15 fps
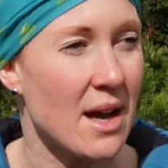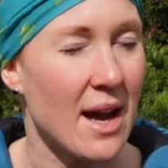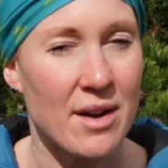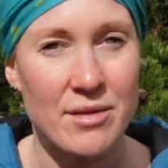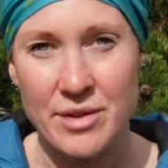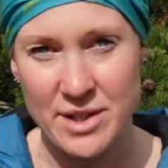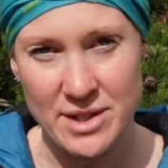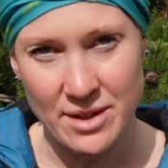at
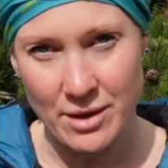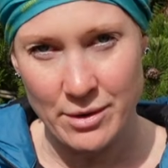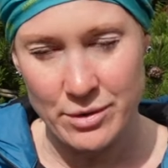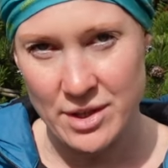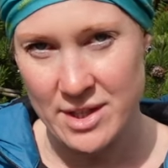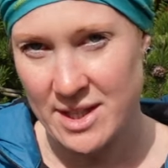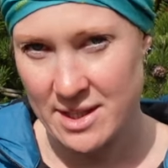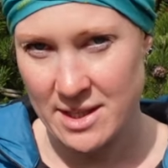a recent
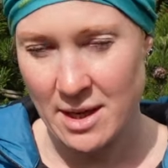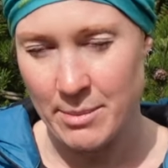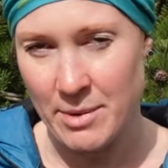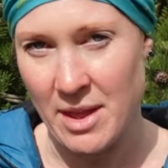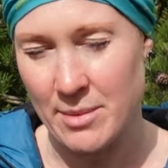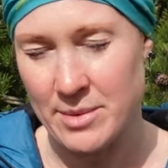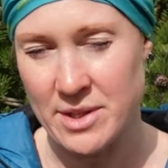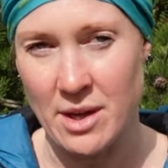ultra did tell me
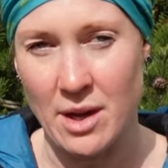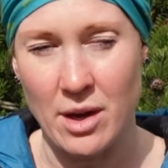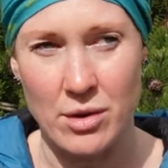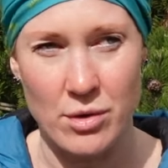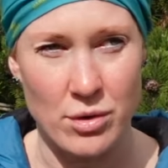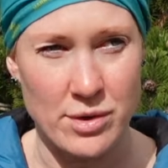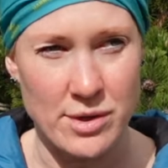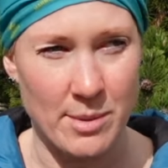there was
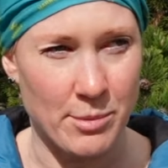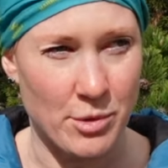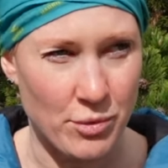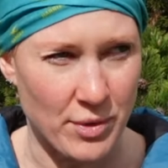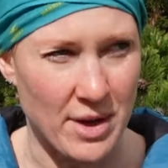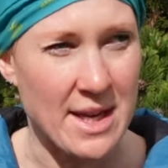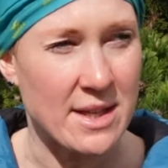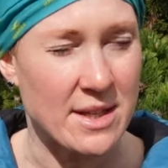some
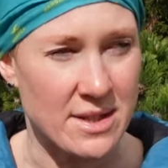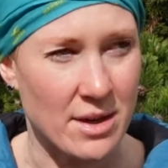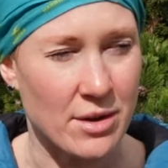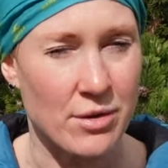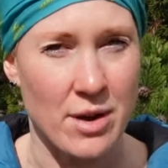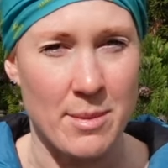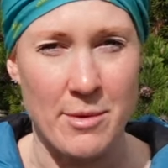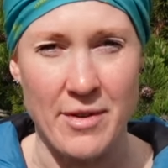green sun
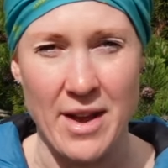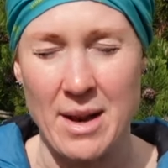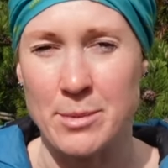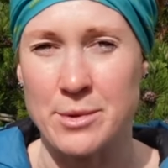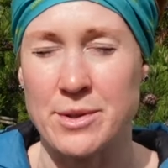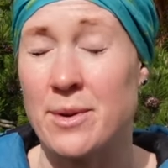cream available.